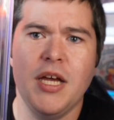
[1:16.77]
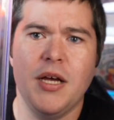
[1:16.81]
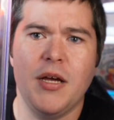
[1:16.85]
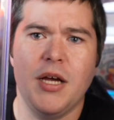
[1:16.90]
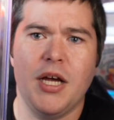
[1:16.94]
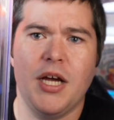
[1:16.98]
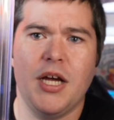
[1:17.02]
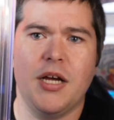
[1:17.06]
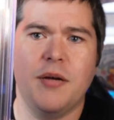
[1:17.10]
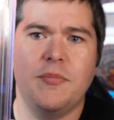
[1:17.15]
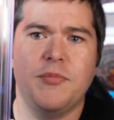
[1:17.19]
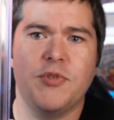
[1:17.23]

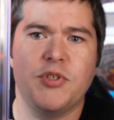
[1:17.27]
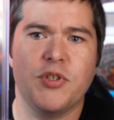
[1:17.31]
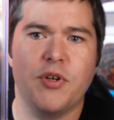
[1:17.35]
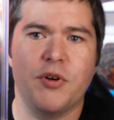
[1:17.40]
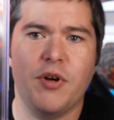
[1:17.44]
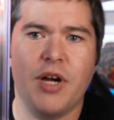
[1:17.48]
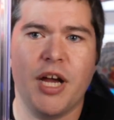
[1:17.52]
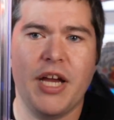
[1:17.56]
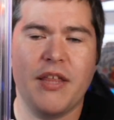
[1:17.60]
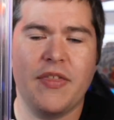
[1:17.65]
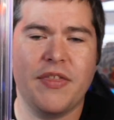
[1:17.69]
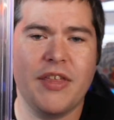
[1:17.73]

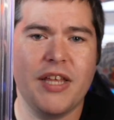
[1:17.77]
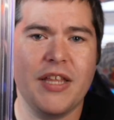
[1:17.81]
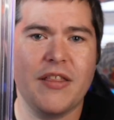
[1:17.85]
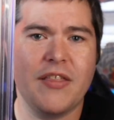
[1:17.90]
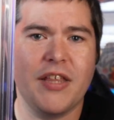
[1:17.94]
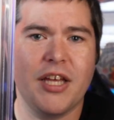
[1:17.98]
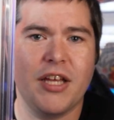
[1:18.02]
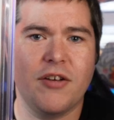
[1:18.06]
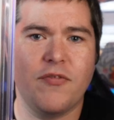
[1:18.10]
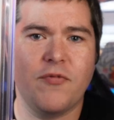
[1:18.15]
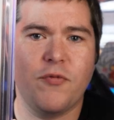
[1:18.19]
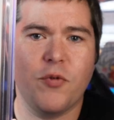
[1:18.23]
So I think
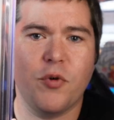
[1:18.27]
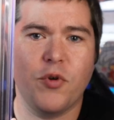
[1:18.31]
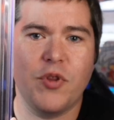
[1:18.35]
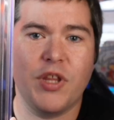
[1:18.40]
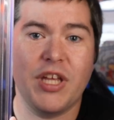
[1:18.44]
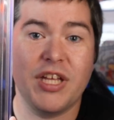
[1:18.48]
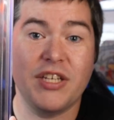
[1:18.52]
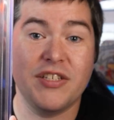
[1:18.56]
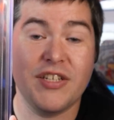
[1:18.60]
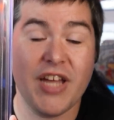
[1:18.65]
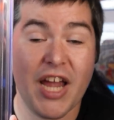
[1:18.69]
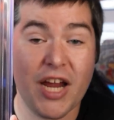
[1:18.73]
that for
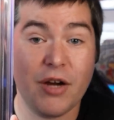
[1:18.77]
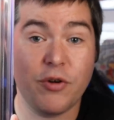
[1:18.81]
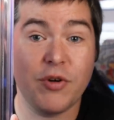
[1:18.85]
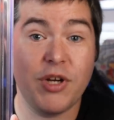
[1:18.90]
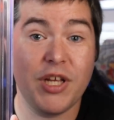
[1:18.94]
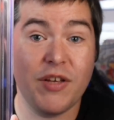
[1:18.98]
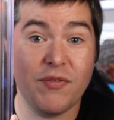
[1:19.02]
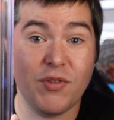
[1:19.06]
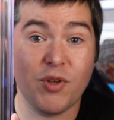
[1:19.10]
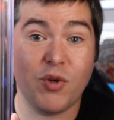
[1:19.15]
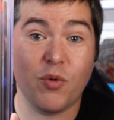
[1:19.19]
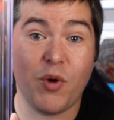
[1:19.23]
the
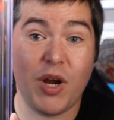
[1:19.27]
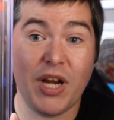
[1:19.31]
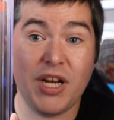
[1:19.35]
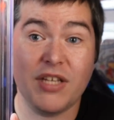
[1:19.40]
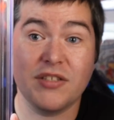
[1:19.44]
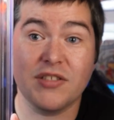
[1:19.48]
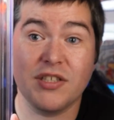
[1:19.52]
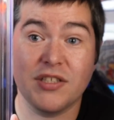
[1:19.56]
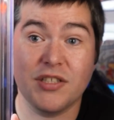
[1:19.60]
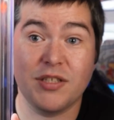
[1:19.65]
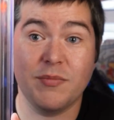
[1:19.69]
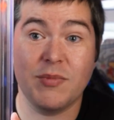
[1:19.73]
integrity of the grading
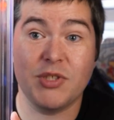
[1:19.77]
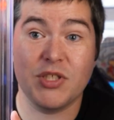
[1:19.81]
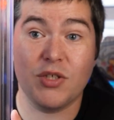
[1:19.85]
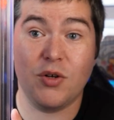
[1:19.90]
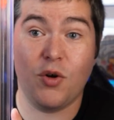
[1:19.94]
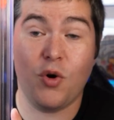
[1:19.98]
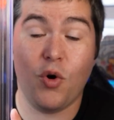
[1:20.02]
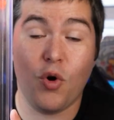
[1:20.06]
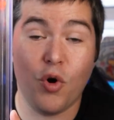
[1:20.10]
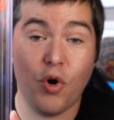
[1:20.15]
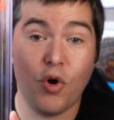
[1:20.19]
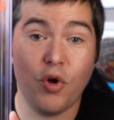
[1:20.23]
system as a
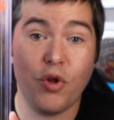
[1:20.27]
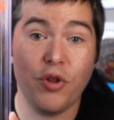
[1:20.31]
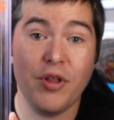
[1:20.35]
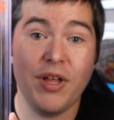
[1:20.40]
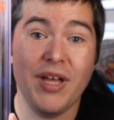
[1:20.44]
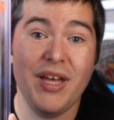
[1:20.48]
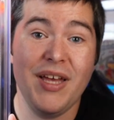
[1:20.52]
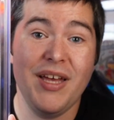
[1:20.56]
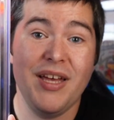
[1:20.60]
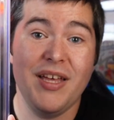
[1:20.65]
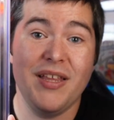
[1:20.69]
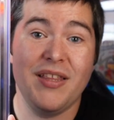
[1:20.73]
whole,
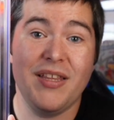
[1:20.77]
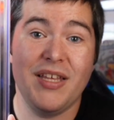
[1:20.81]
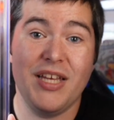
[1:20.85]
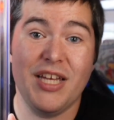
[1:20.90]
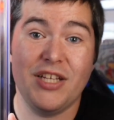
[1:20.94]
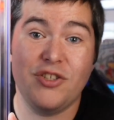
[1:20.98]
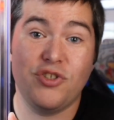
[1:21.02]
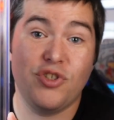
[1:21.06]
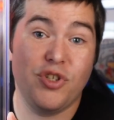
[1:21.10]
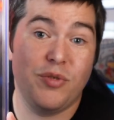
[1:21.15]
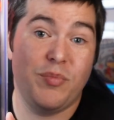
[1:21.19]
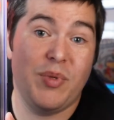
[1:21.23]

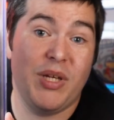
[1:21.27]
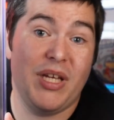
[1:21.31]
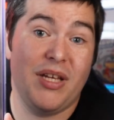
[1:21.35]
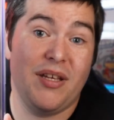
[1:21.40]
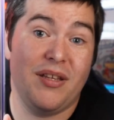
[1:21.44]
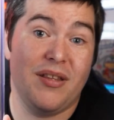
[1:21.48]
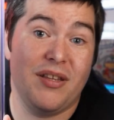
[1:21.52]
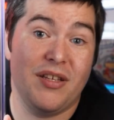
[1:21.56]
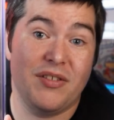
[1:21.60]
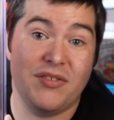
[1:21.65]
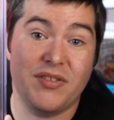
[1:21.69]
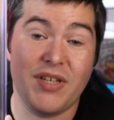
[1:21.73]
it should be
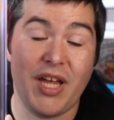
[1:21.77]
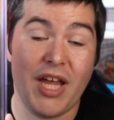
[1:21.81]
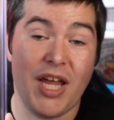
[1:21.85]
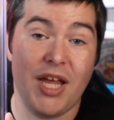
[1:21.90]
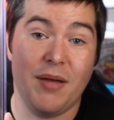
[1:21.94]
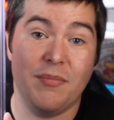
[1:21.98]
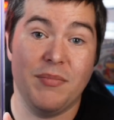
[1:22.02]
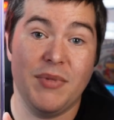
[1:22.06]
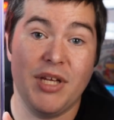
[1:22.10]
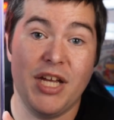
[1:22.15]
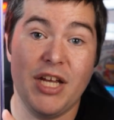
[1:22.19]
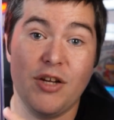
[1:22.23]
the
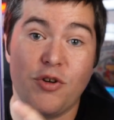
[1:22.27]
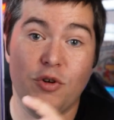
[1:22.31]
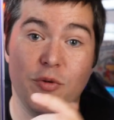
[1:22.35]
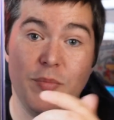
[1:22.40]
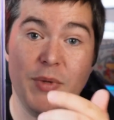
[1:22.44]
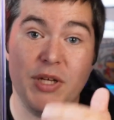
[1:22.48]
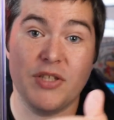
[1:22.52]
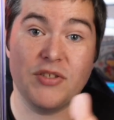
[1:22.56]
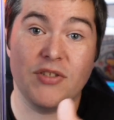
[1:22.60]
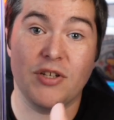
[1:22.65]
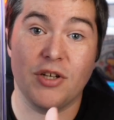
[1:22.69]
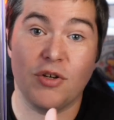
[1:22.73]
same
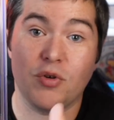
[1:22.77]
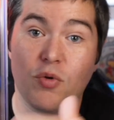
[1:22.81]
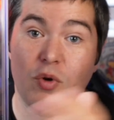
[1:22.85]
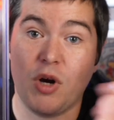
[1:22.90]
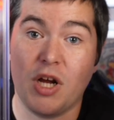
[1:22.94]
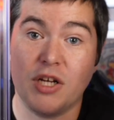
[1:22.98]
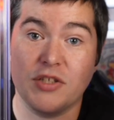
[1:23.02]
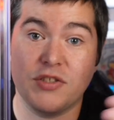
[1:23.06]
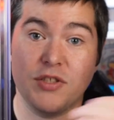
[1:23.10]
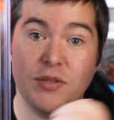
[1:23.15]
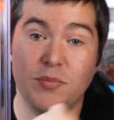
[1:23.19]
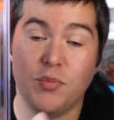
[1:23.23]
increments
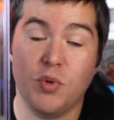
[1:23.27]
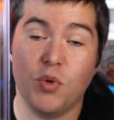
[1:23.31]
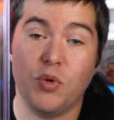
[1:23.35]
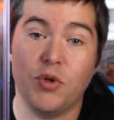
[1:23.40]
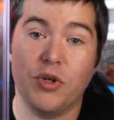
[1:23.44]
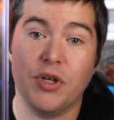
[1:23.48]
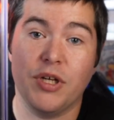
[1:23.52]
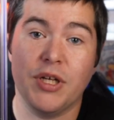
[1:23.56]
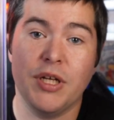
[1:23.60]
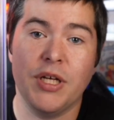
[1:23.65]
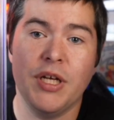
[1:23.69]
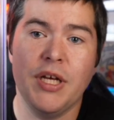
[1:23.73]
across the
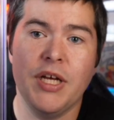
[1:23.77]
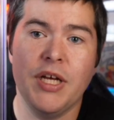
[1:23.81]
board.